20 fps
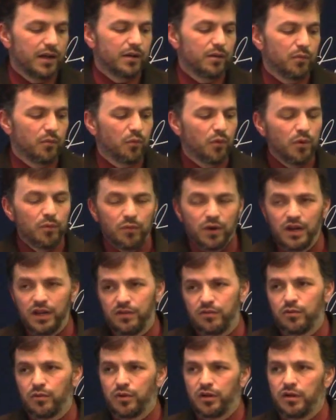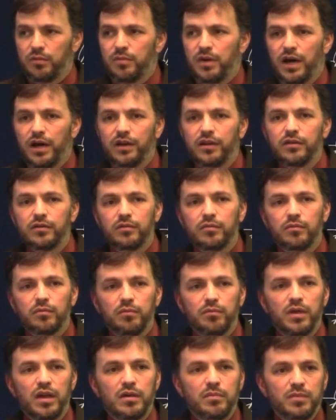One way of going about it
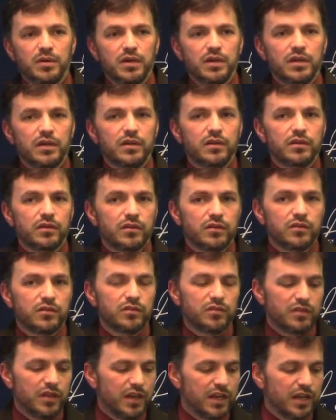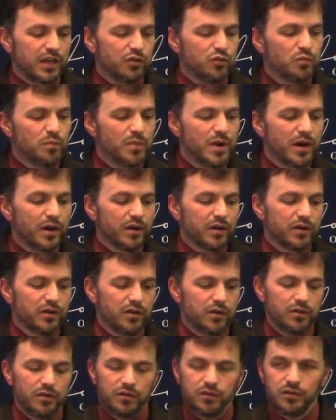may be setting a numeric
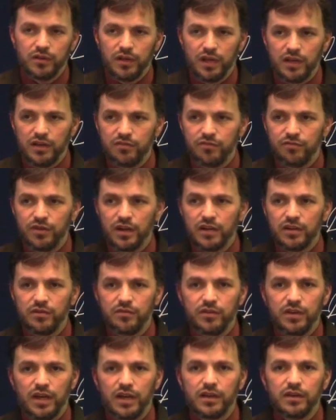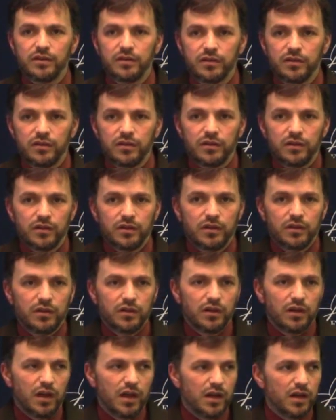goal, an effective date.
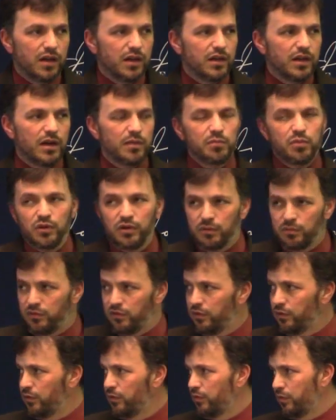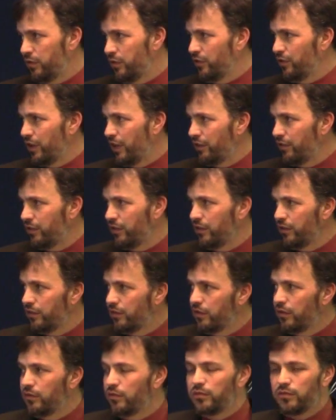And I put up two suggestions.
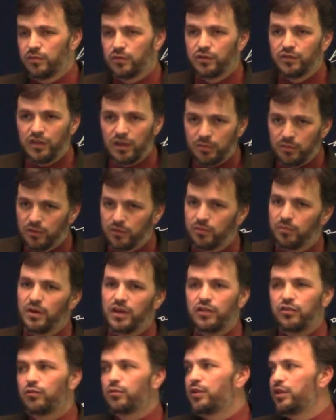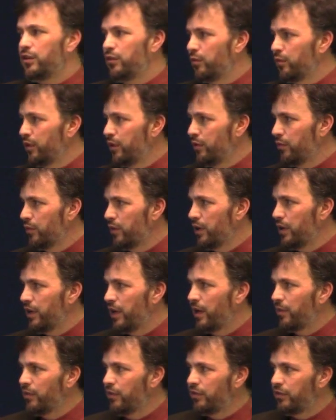So, for example, by 2021,
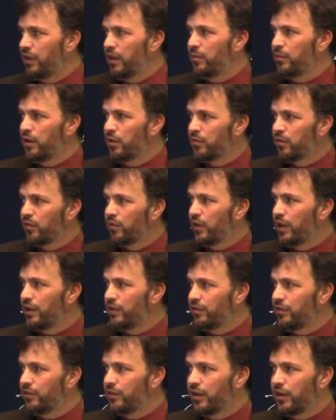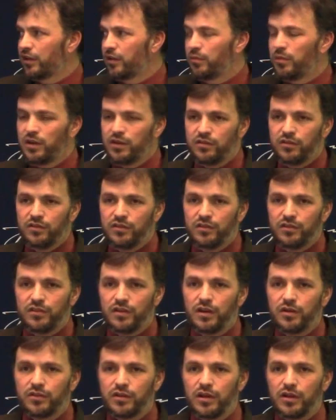have the same number of licensed occupations as
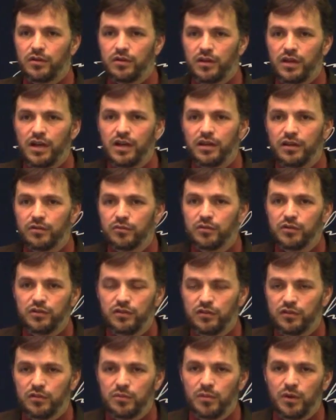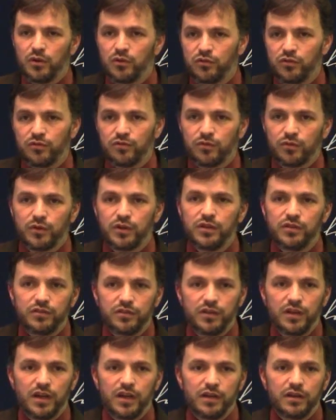South Carolina, which is the most free
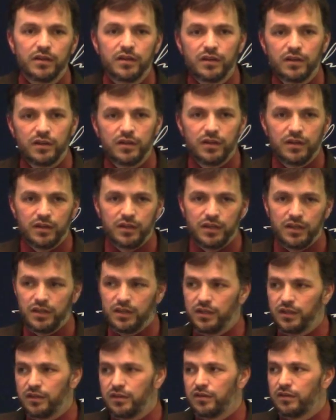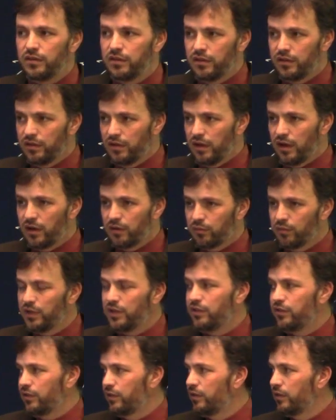state in our
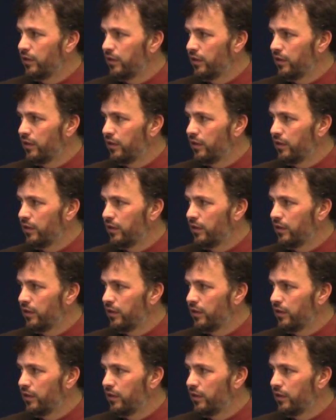region.